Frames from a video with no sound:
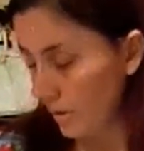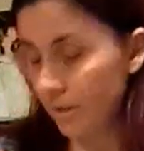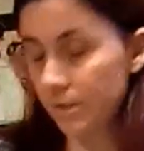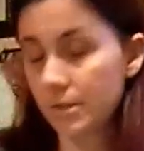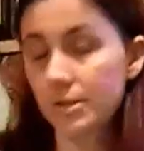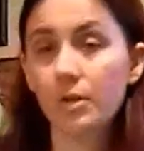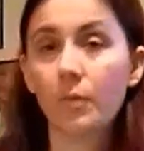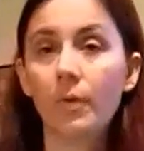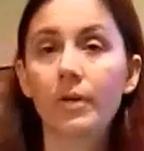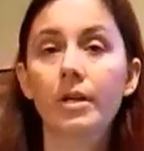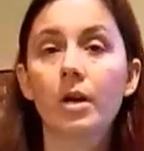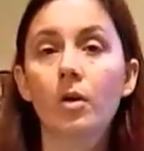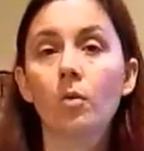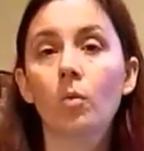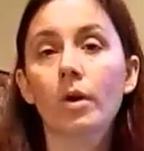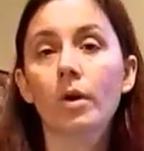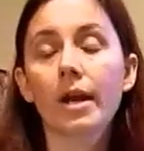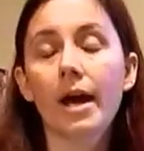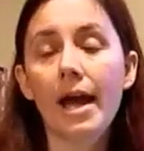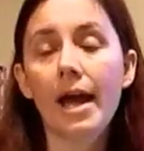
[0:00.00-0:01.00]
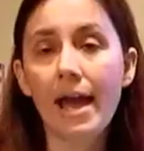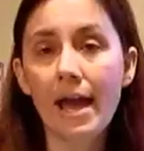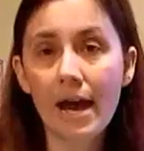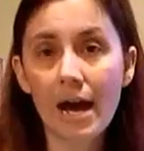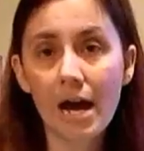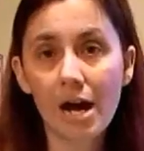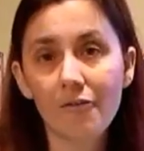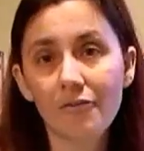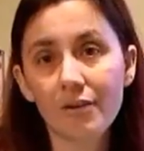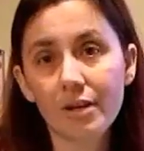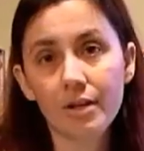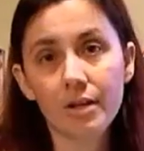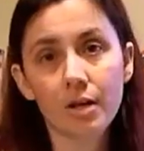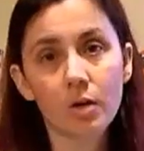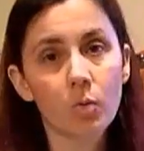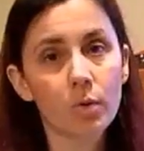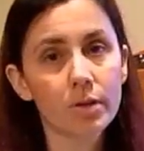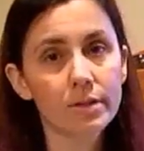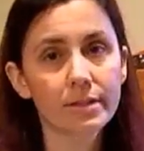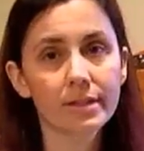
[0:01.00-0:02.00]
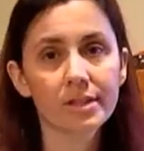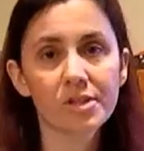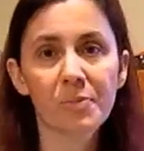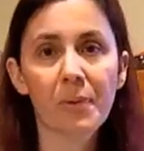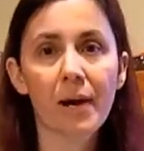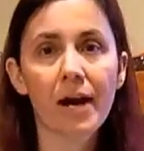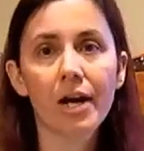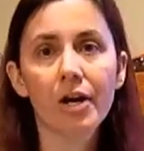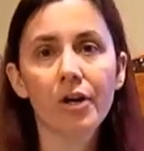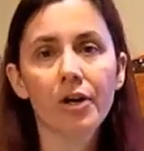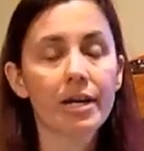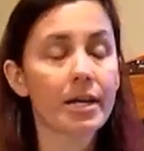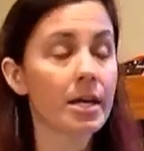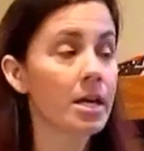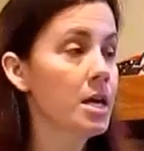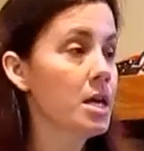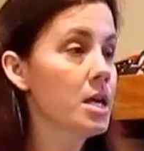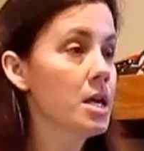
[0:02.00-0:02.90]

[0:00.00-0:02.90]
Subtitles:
so I know what I have and I know what's expiring.